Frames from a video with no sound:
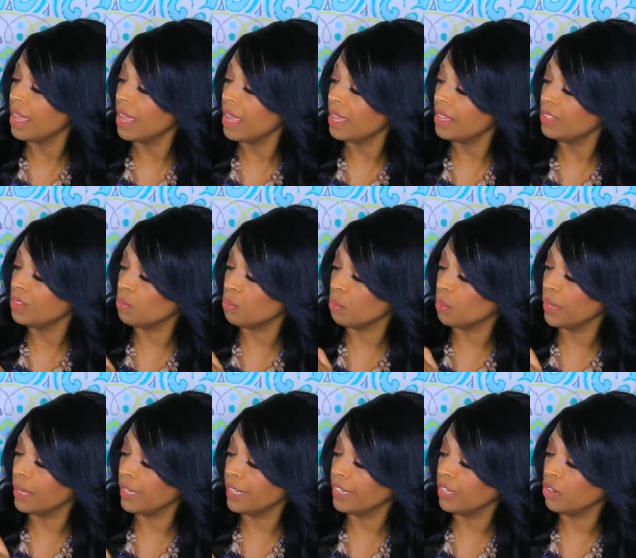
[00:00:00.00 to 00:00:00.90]
is
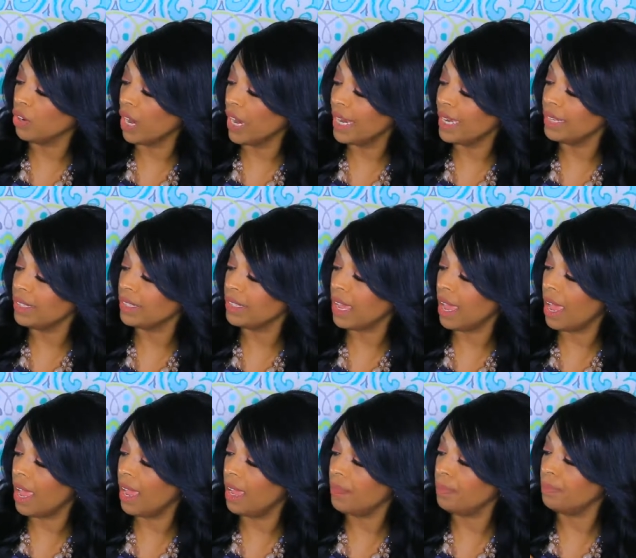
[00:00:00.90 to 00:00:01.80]
really great.
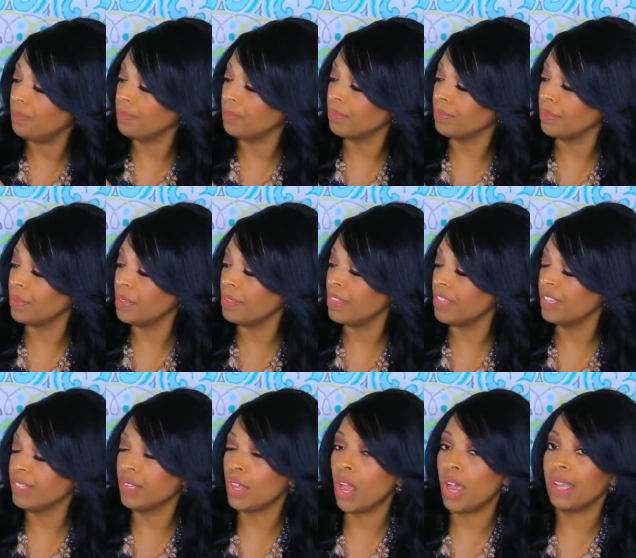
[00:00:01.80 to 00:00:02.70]
Um,
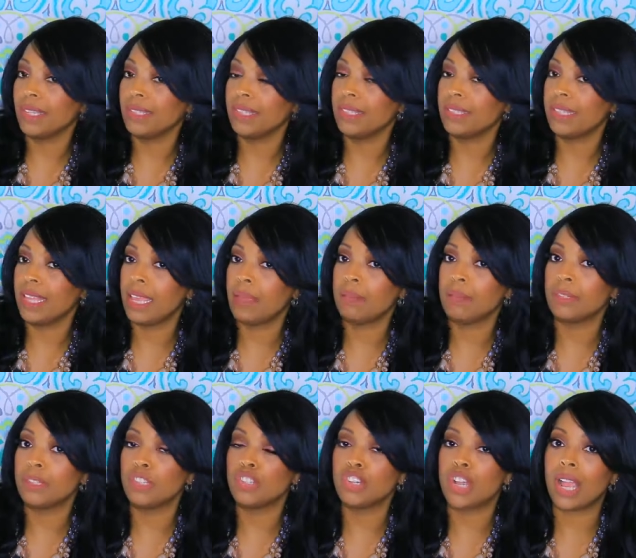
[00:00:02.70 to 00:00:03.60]
this cost the same
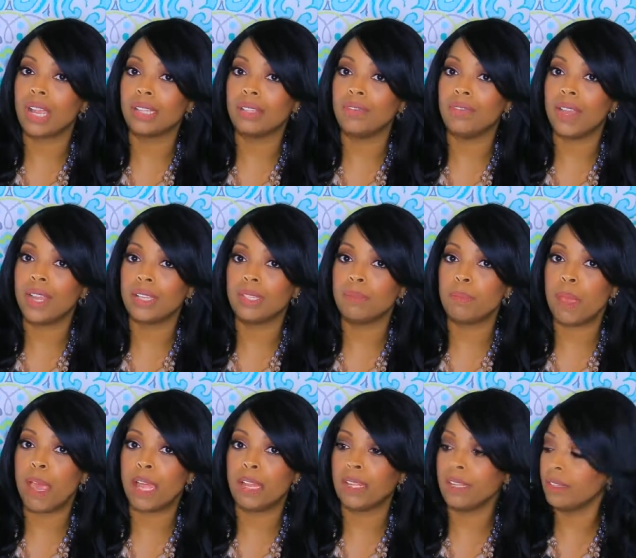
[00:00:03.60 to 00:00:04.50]
as the Chocolate Vice
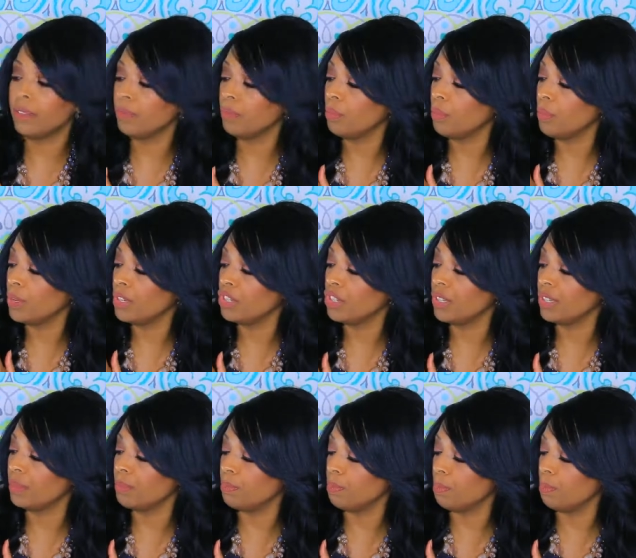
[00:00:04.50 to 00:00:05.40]
palette, which
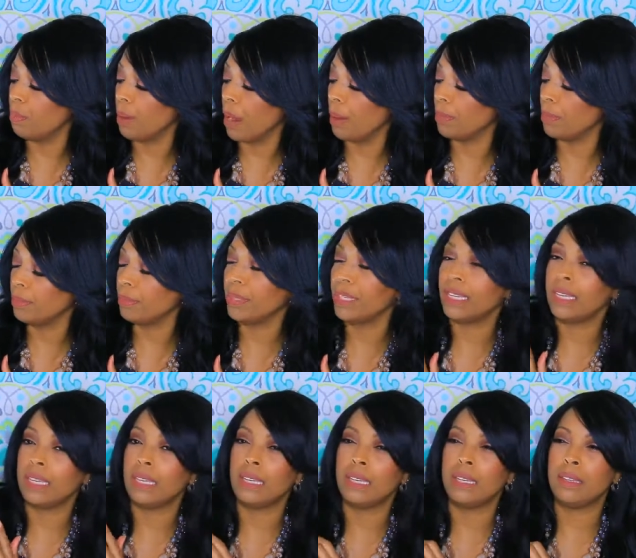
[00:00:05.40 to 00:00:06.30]
is
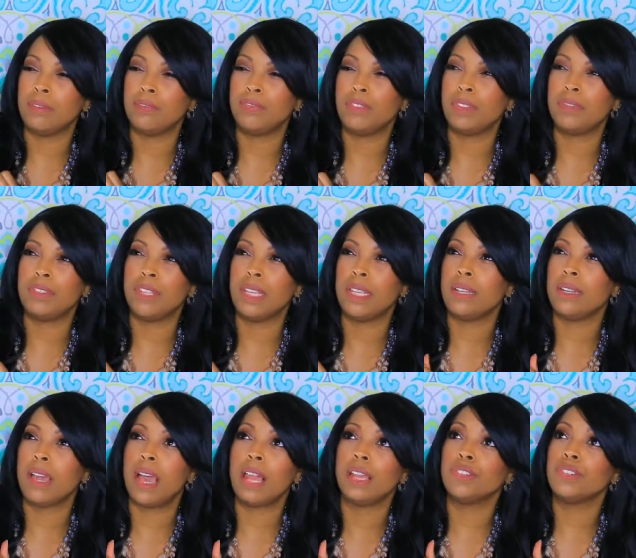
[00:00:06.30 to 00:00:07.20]
probably fifteen
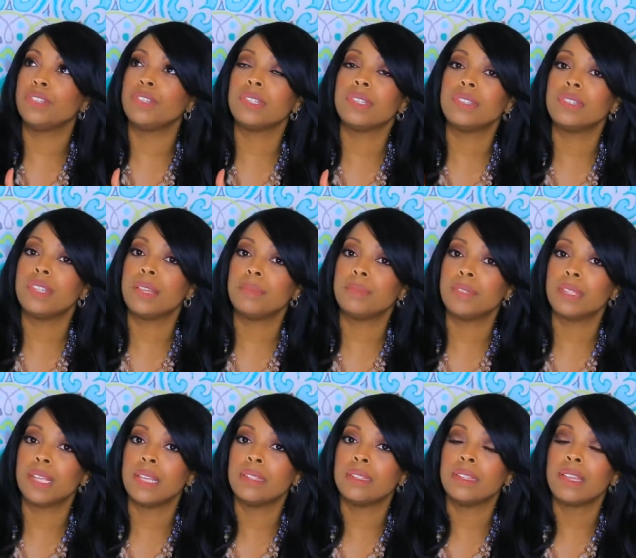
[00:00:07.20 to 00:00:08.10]
dollars and some
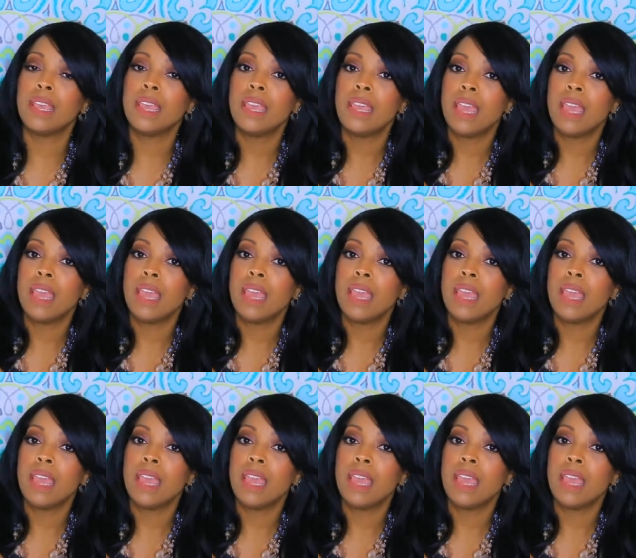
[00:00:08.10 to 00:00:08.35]
cents.